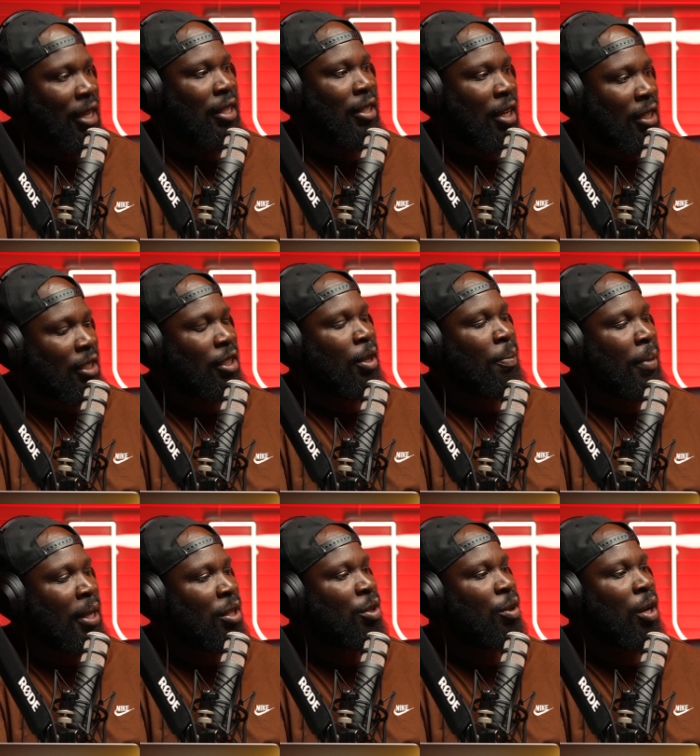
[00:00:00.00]
does the
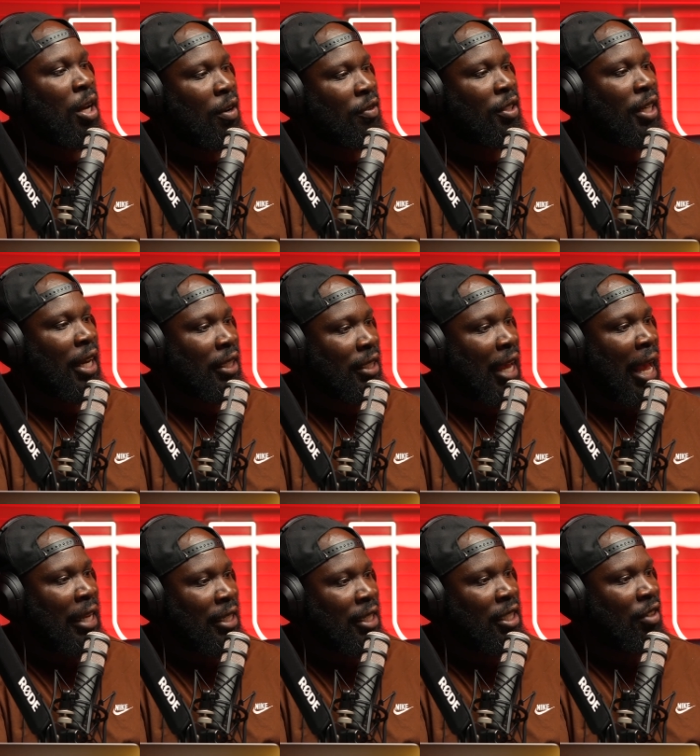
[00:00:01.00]
mental health checks
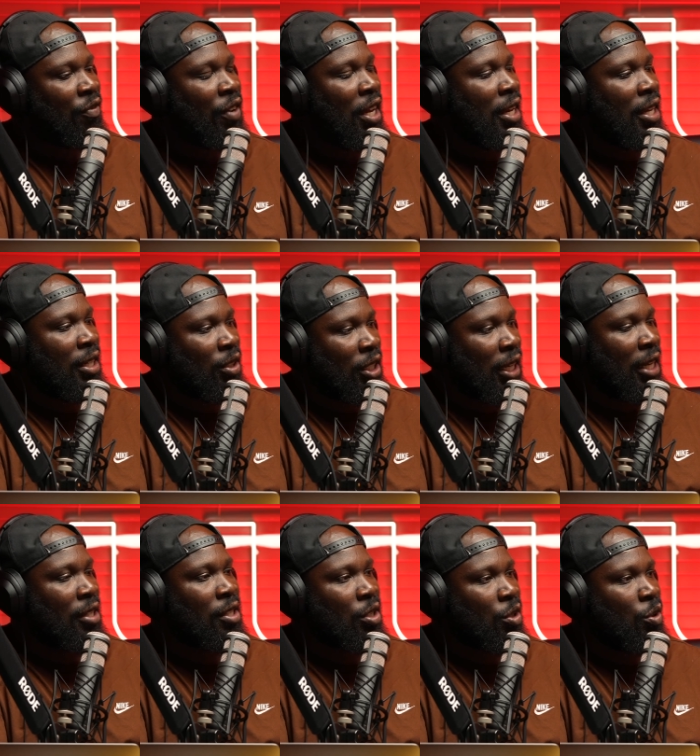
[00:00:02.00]
as she's feeling. She
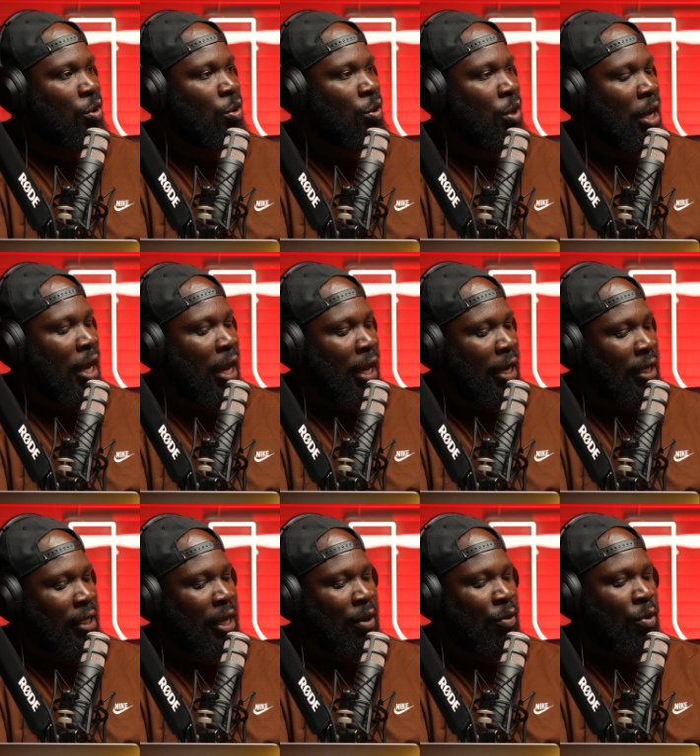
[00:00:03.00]
gets to school and they
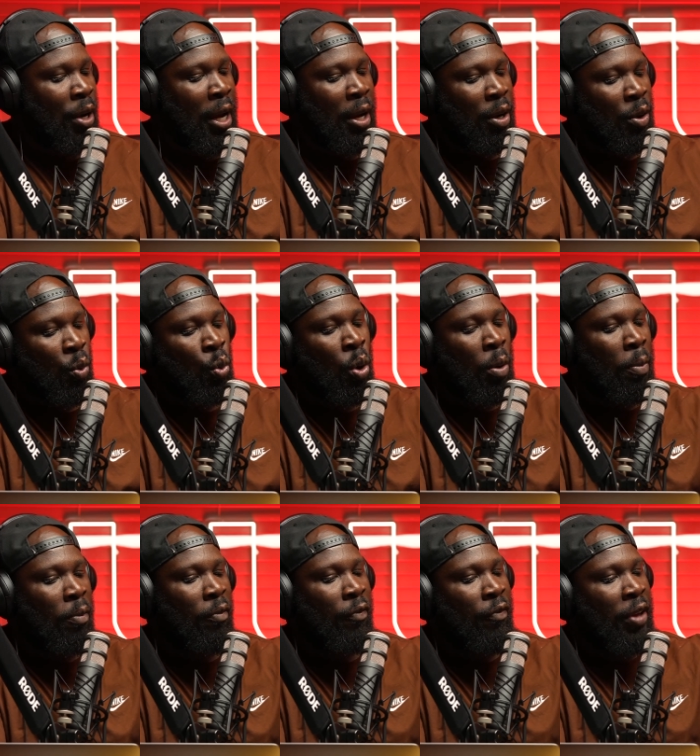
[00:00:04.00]
say, What what
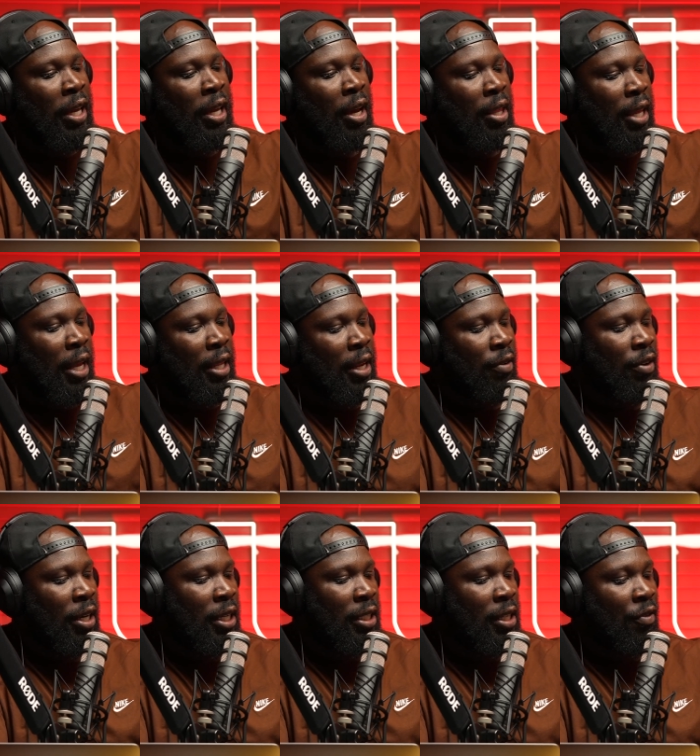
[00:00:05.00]
thingy are they? And they're in
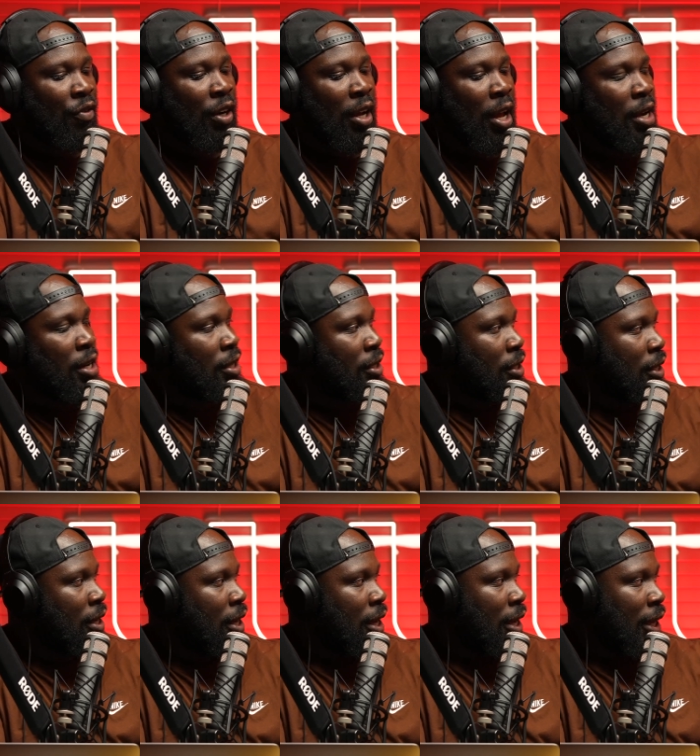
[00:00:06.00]
these different colours.
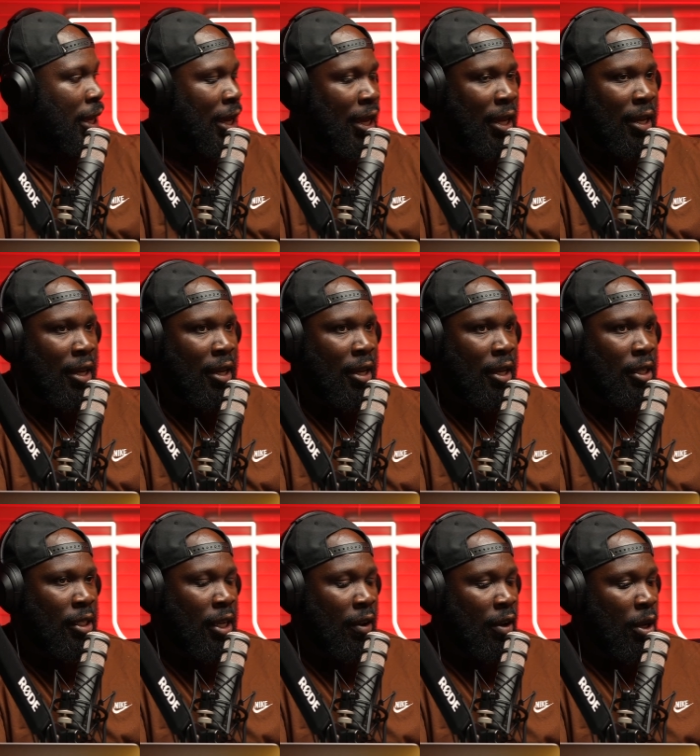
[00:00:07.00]
Yeah.
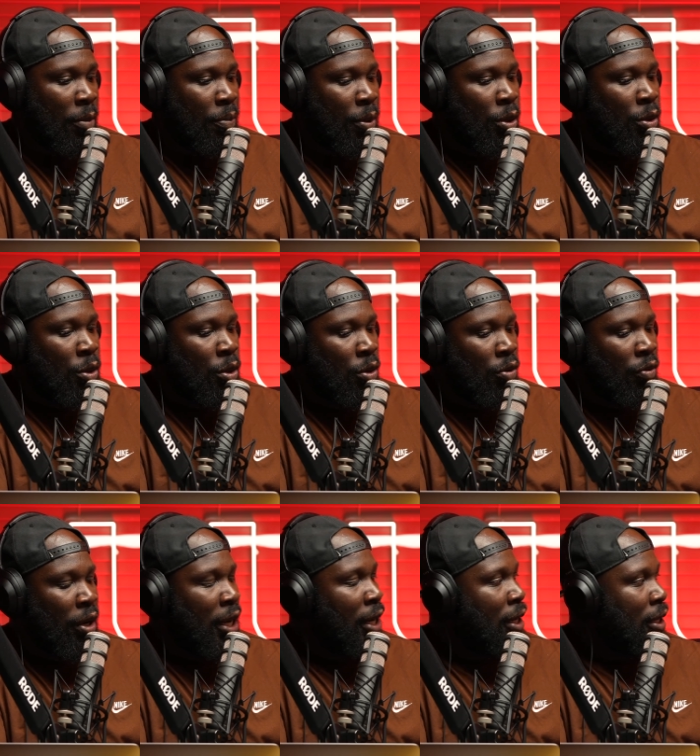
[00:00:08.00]
So you're in blue,
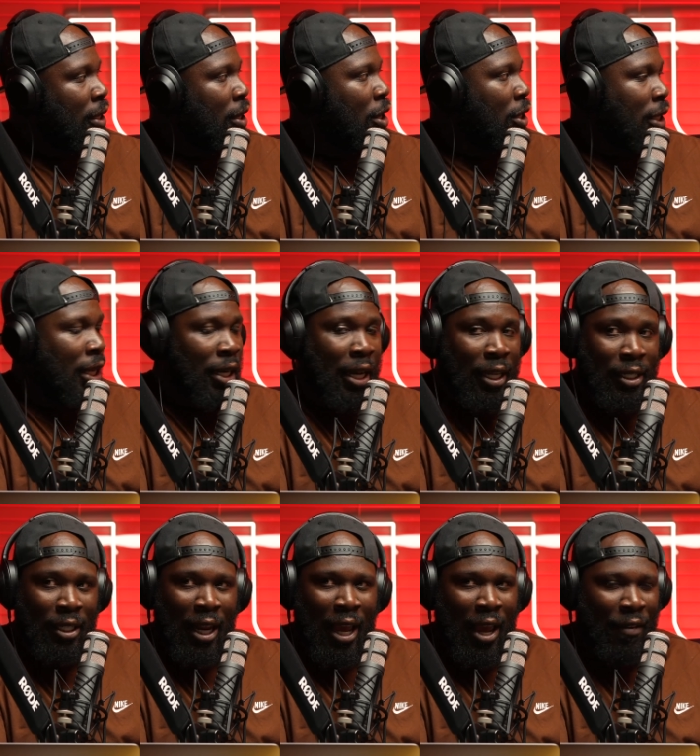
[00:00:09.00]
green, yeah,
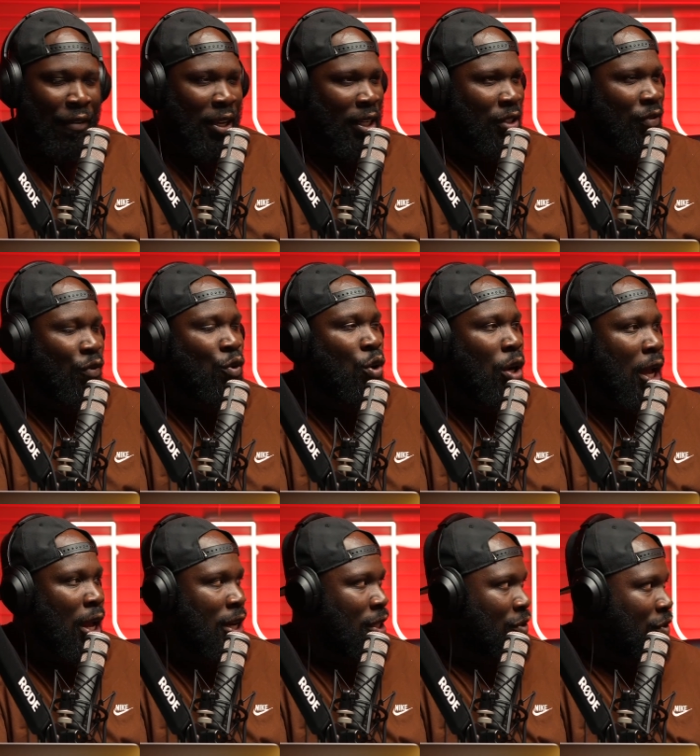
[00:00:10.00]
there's like I think there's four
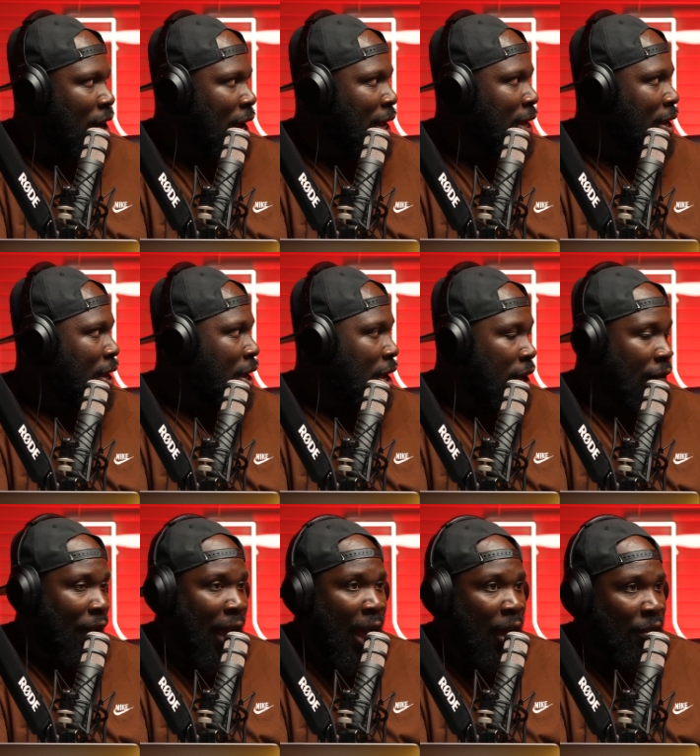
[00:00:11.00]
colours, right? Mm. Of
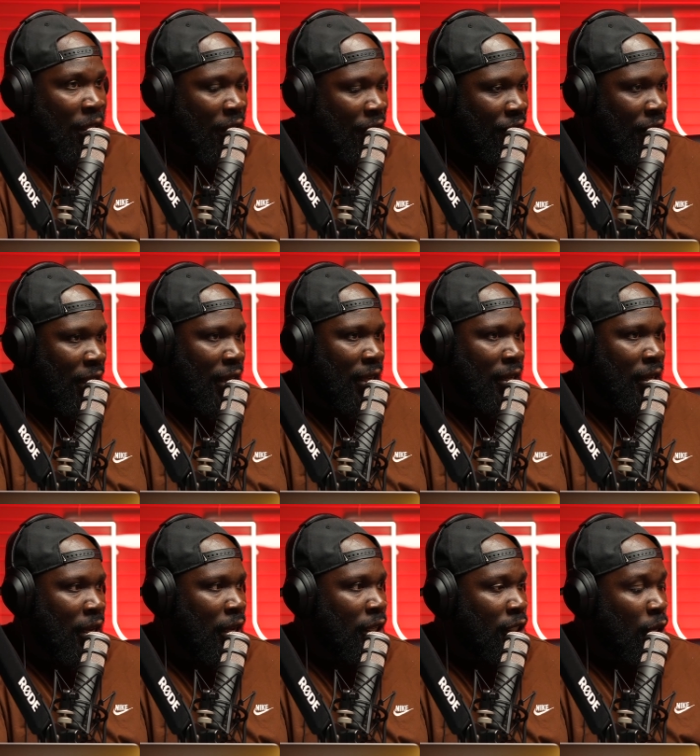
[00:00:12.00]
how they're feeling.
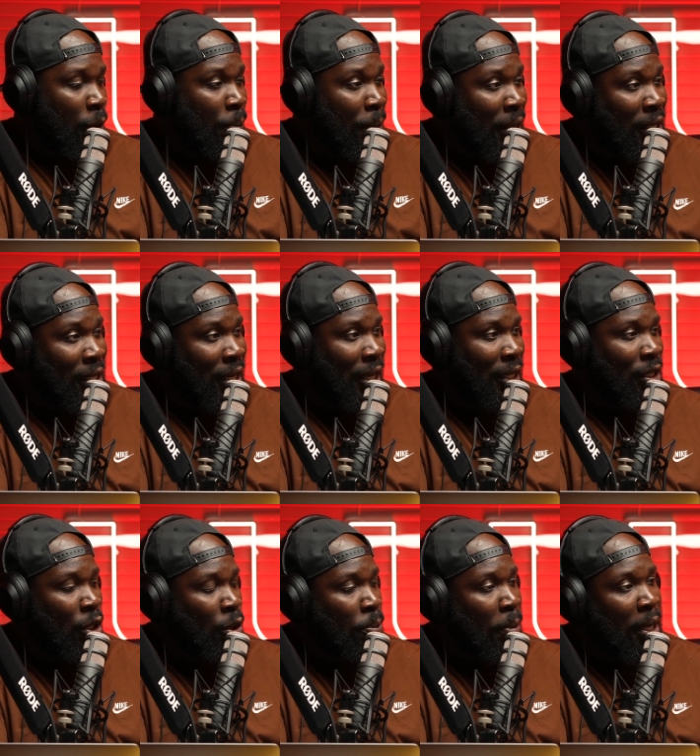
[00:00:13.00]
So mentally, it's
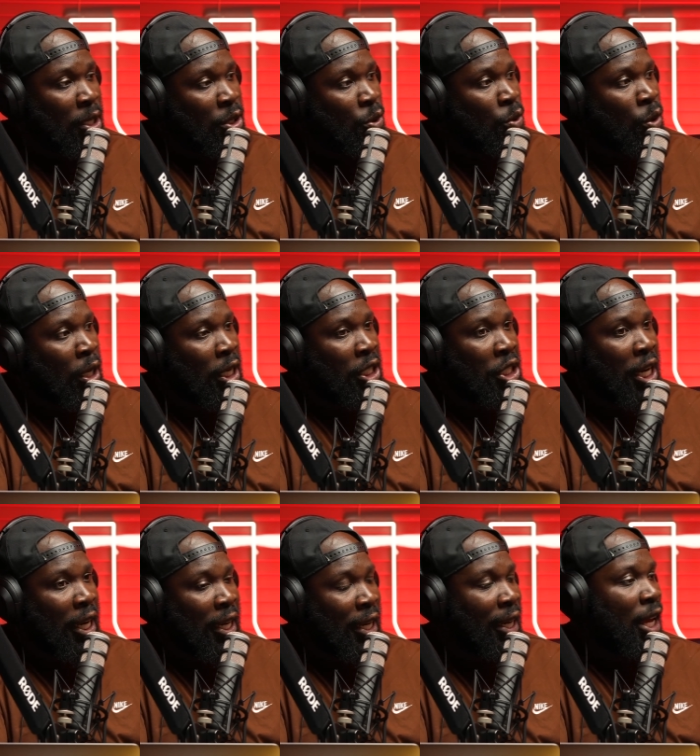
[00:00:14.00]
those mental
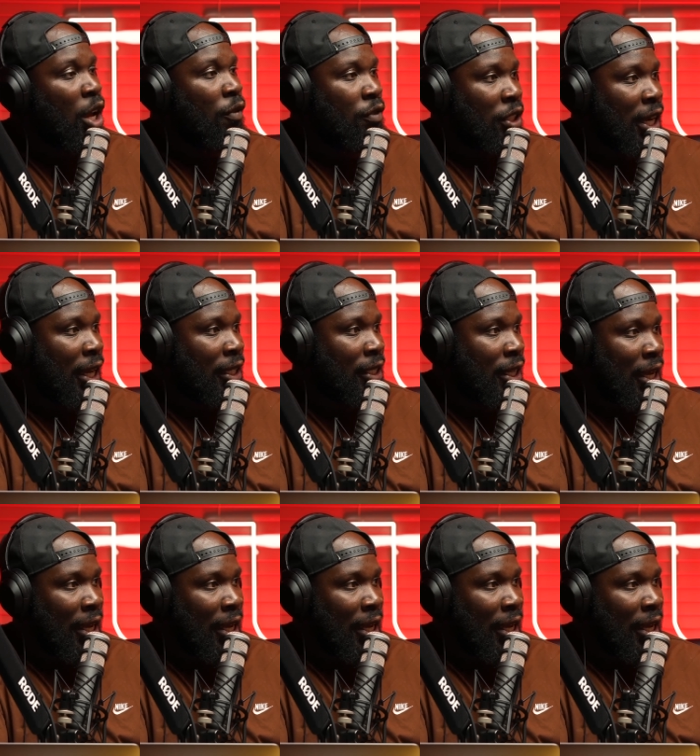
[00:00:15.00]
check-in health checks